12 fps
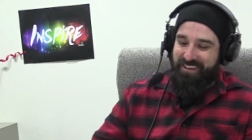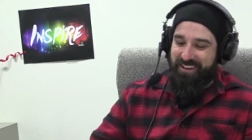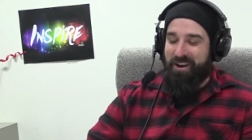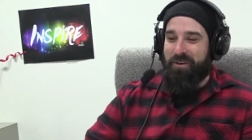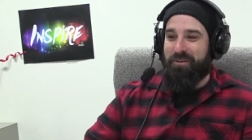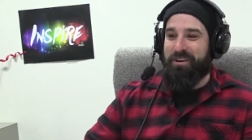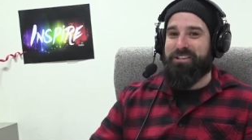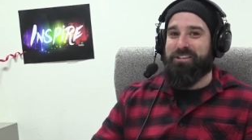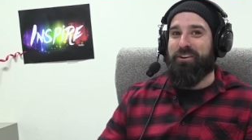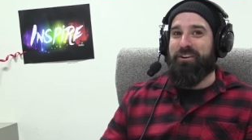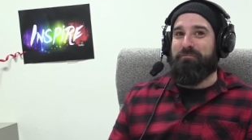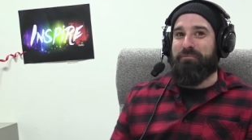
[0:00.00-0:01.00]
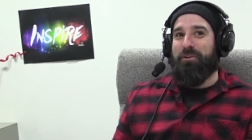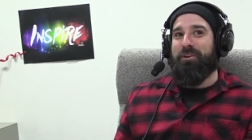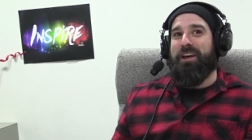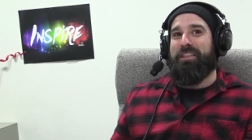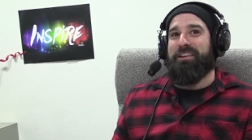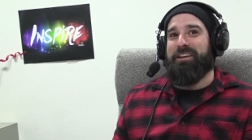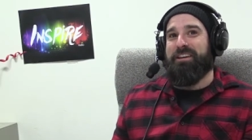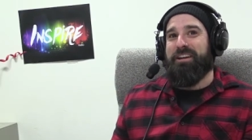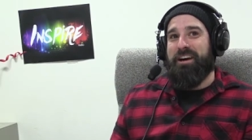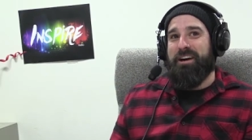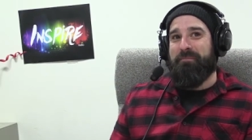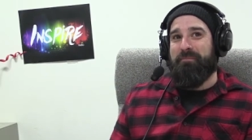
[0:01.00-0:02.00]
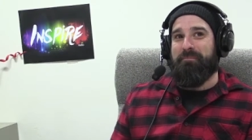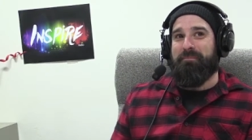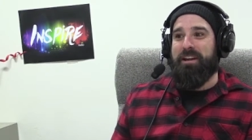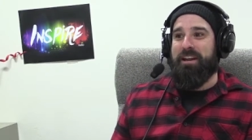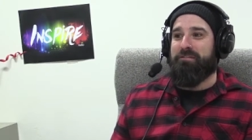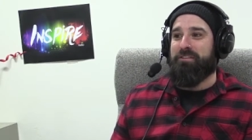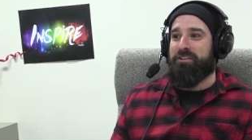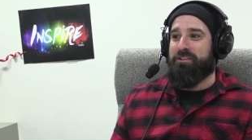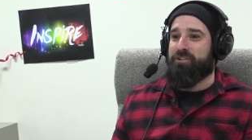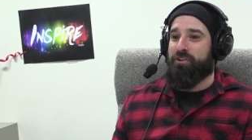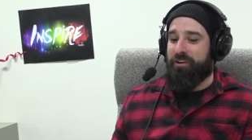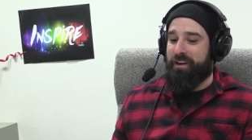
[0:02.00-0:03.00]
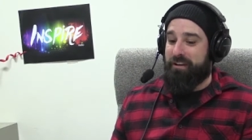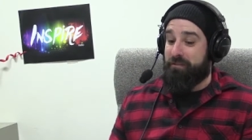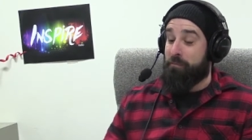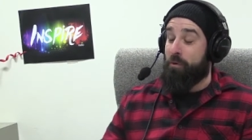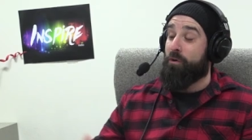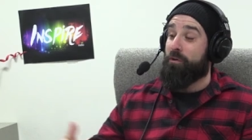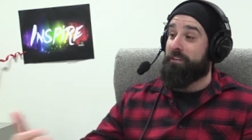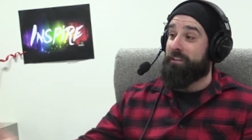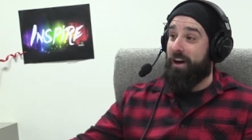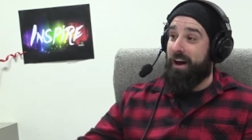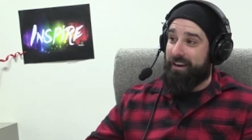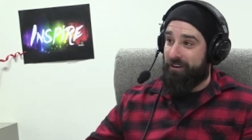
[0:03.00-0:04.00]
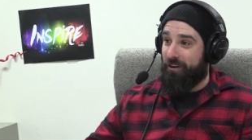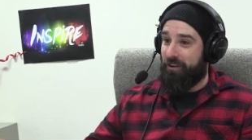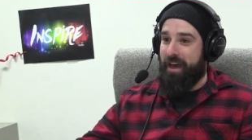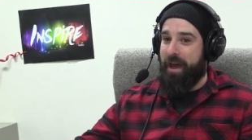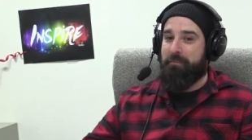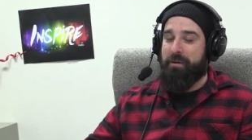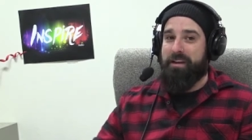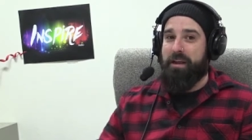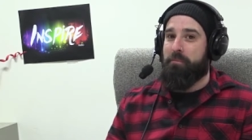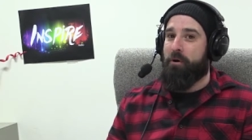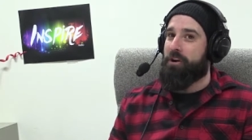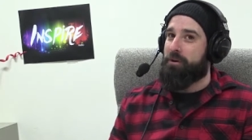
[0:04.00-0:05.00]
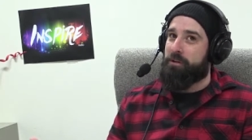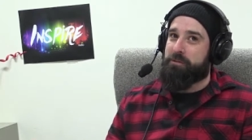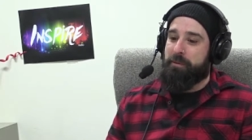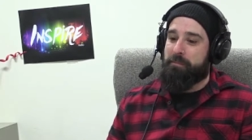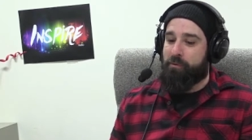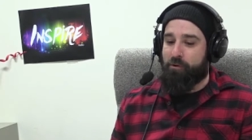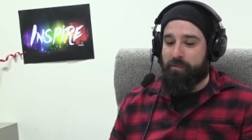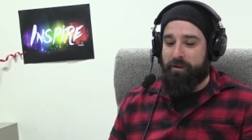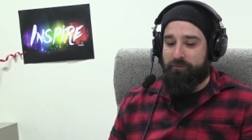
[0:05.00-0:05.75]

Which sort of brought, I think, it even just shone even more of a light on that. But yeah, Pokemon's been booming for a